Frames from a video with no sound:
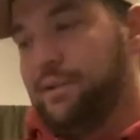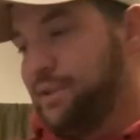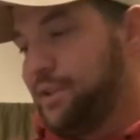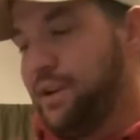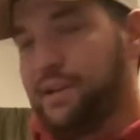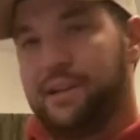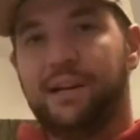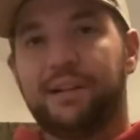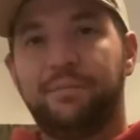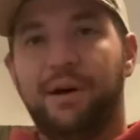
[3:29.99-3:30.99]
This gun
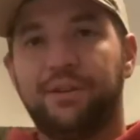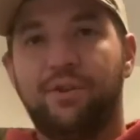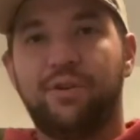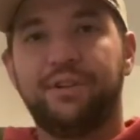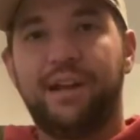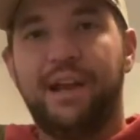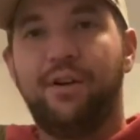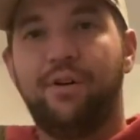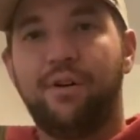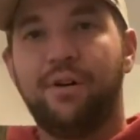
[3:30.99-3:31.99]
kicks about as hard as an
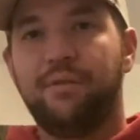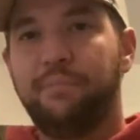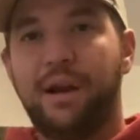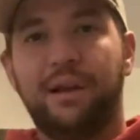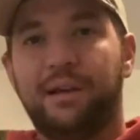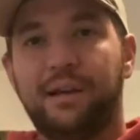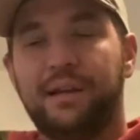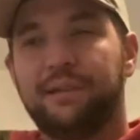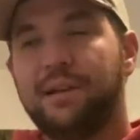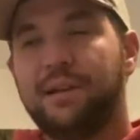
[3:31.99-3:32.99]
AR, barely
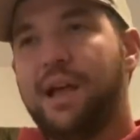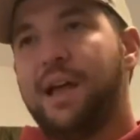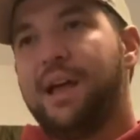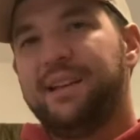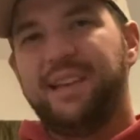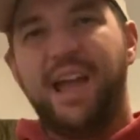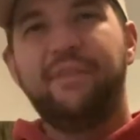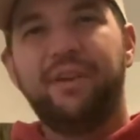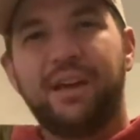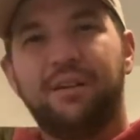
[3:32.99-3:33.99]
kicks. It's heavy,
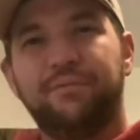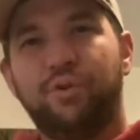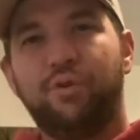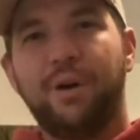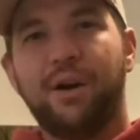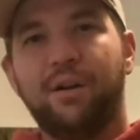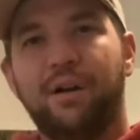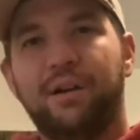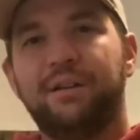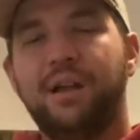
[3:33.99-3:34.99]
got a bull barrel on it.